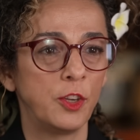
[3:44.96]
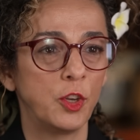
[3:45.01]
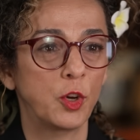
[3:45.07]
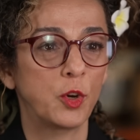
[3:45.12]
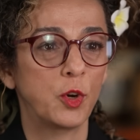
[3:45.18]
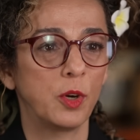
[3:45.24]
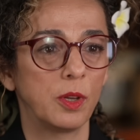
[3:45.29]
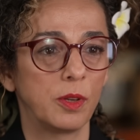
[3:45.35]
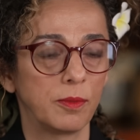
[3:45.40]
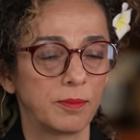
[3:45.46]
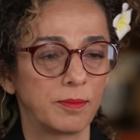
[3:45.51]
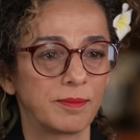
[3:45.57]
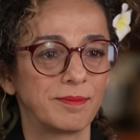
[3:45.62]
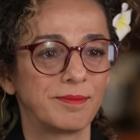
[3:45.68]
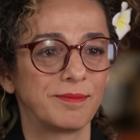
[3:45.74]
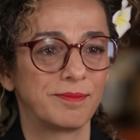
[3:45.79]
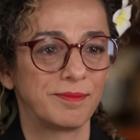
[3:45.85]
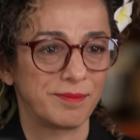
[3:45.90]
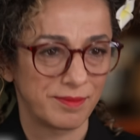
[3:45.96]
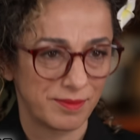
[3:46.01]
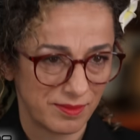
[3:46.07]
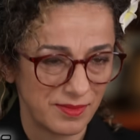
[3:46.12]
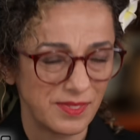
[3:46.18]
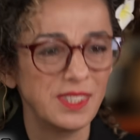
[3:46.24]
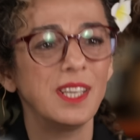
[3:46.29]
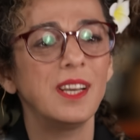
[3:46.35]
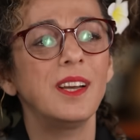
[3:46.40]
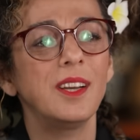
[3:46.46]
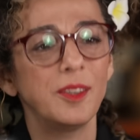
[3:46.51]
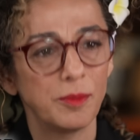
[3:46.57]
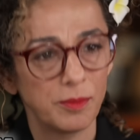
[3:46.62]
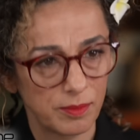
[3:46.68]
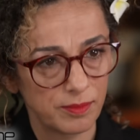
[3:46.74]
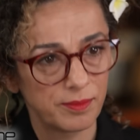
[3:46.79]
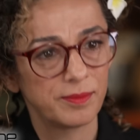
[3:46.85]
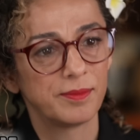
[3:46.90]
puts us in this difficult
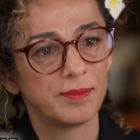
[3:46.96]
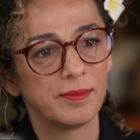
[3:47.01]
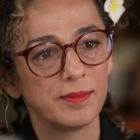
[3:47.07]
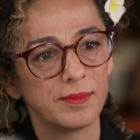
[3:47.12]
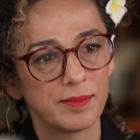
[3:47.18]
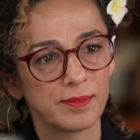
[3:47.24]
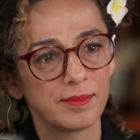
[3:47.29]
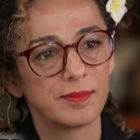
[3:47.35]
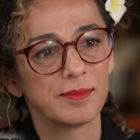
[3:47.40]
position.